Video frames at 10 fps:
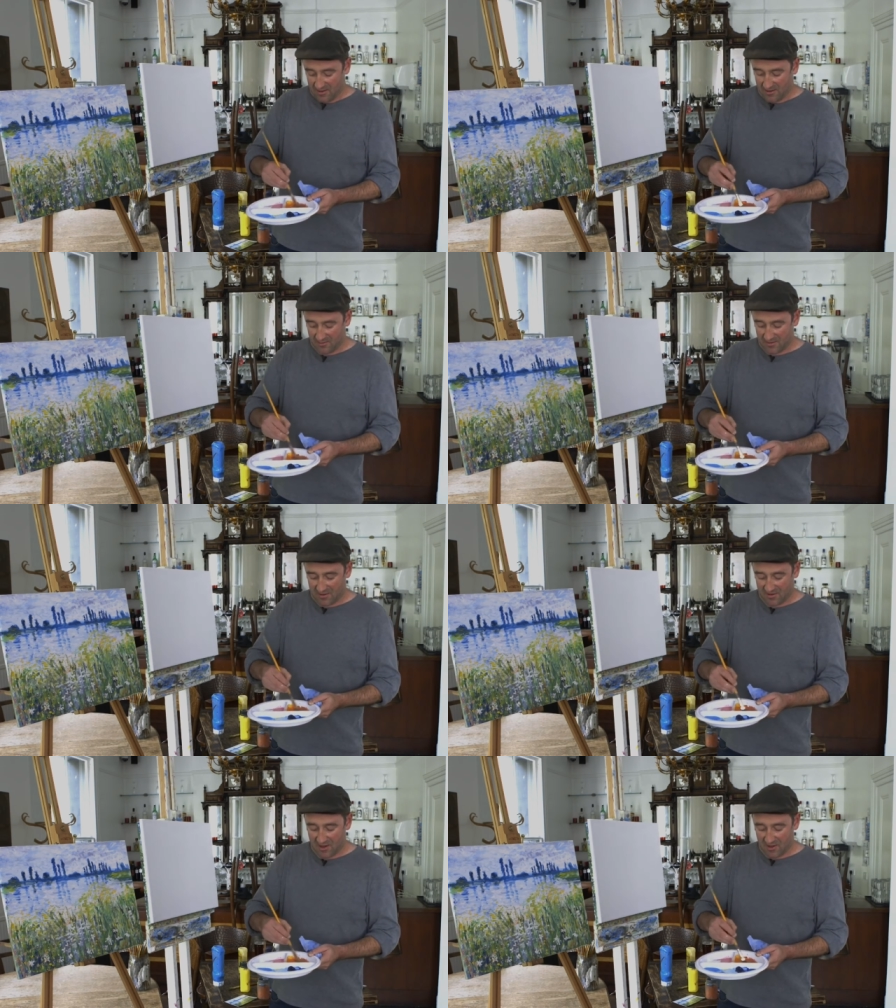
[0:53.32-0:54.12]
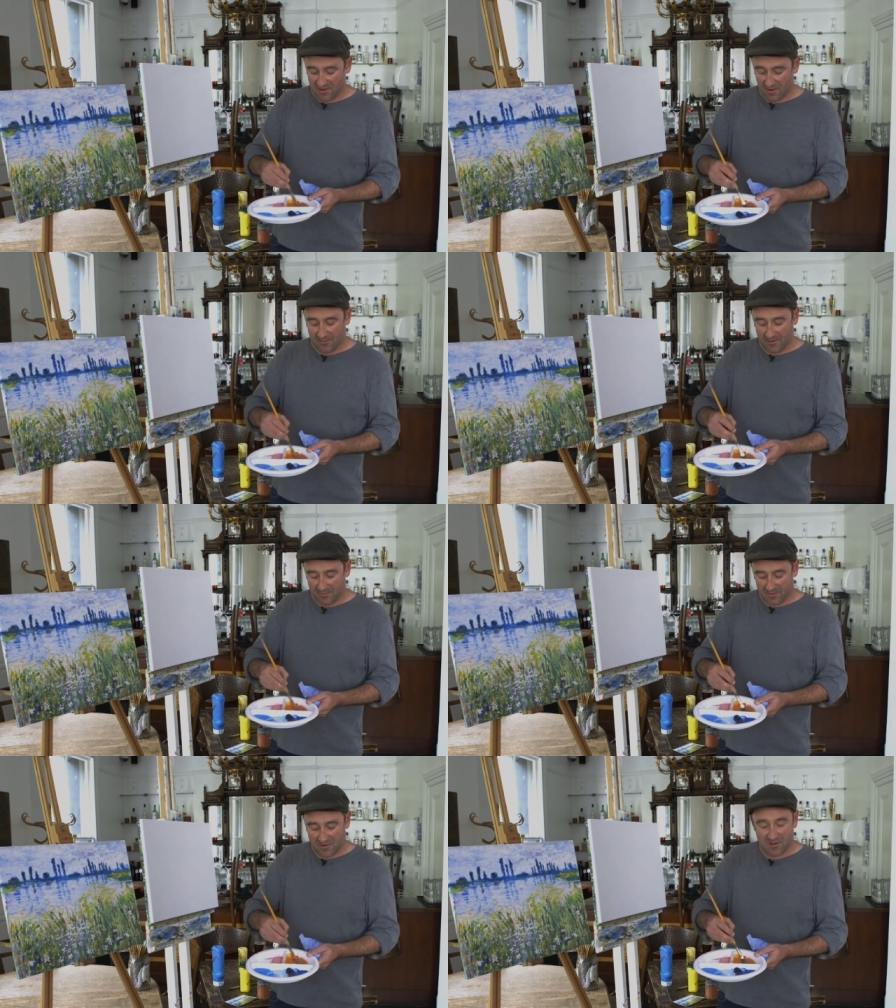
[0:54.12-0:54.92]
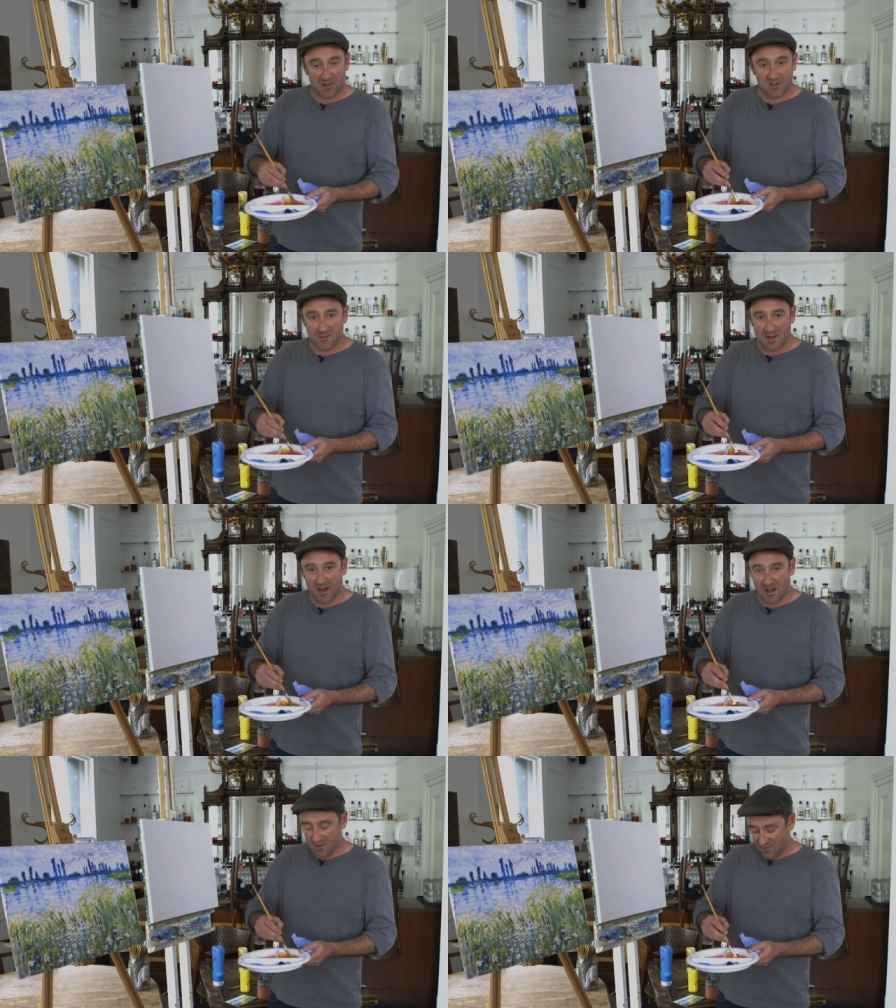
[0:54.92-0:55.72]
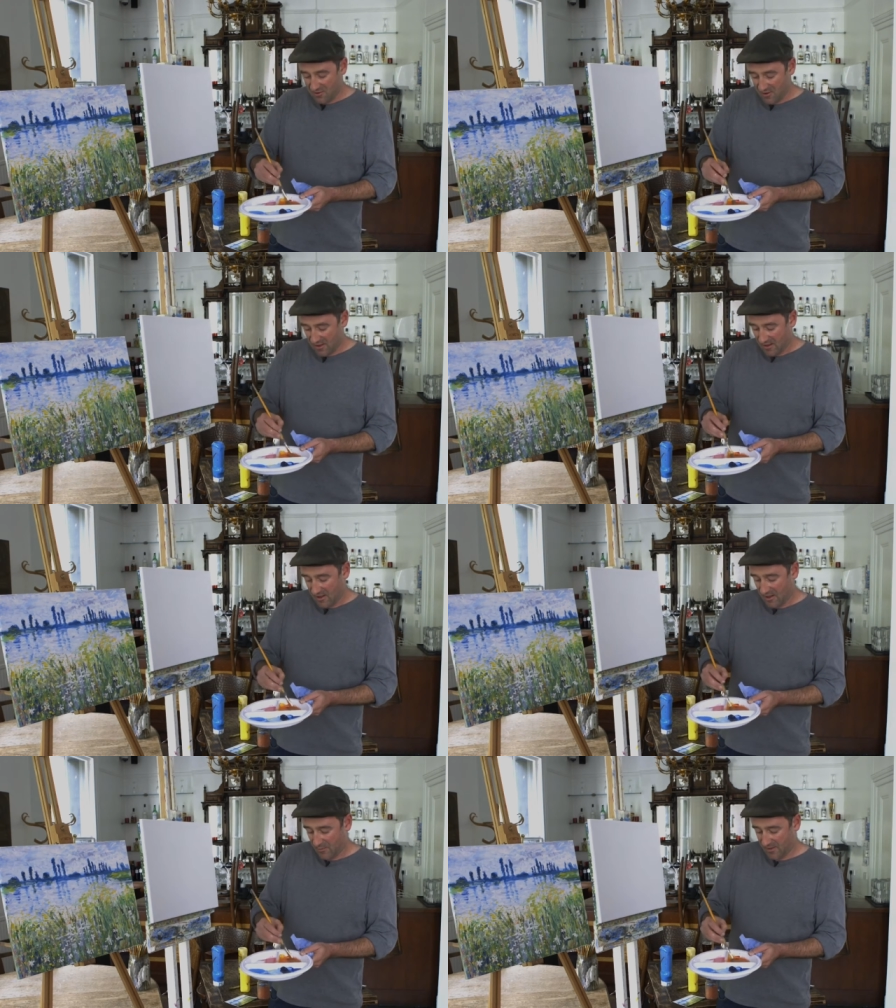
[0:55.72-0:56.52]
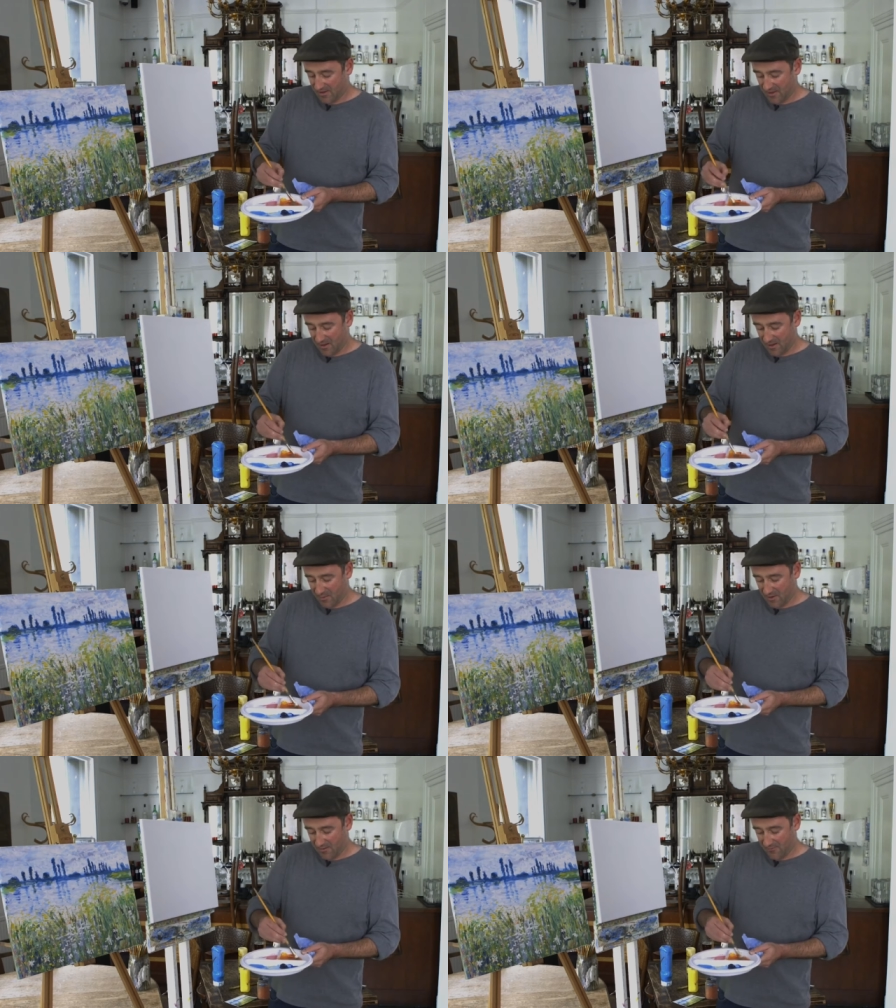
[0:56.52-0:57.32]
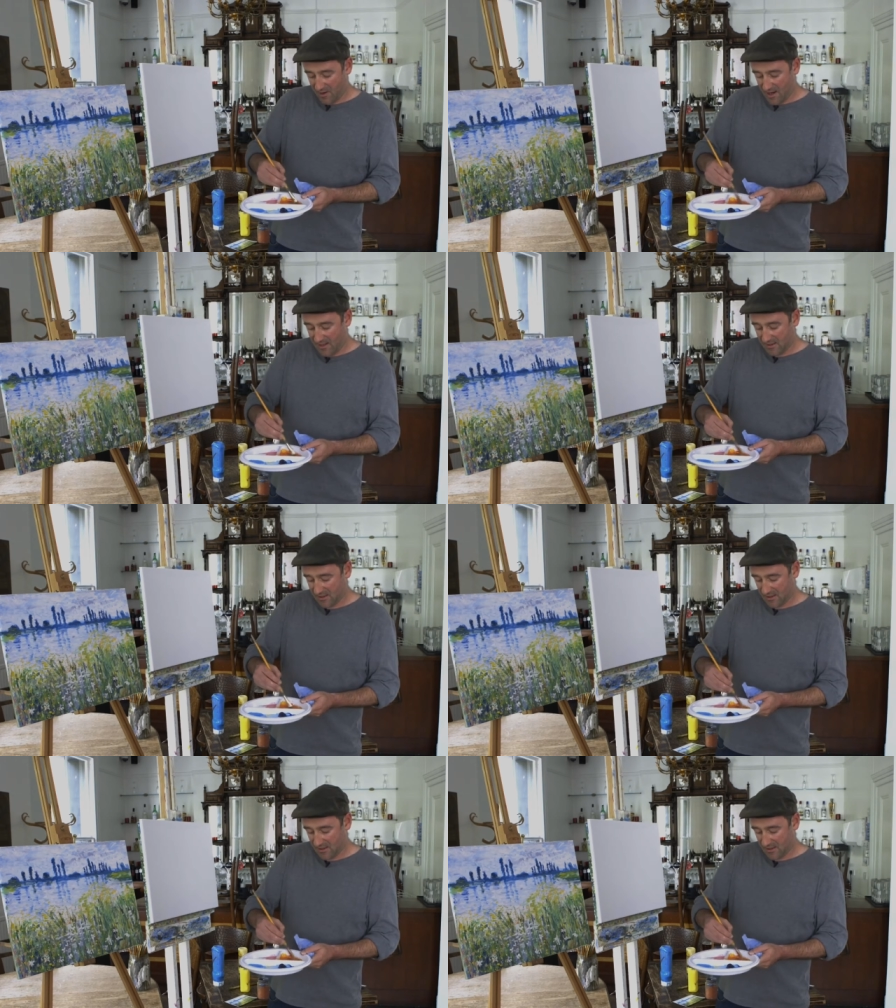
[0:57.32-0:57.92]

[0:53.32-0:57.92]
So to start off with, we've just got some yellow with a tiny bit of red